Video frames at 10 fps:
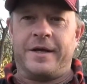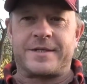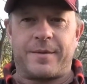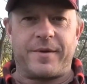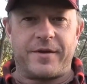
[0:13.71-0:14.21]

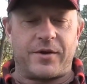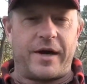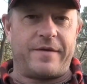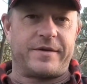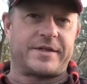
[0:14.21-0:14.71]
something that I
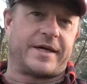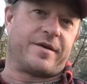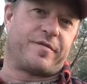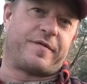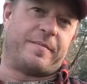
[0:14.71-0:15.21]
haven't
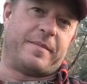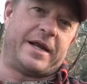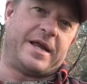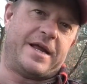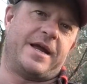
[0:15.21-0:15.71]
done for
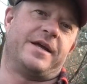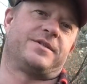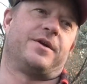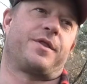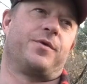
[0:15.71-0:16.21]
many
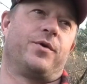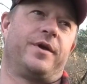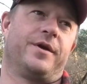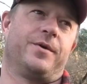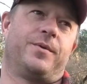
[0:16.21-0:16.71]
years, and I thought,
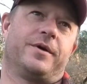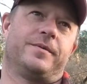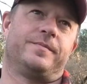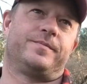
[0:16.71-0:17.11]
you know what?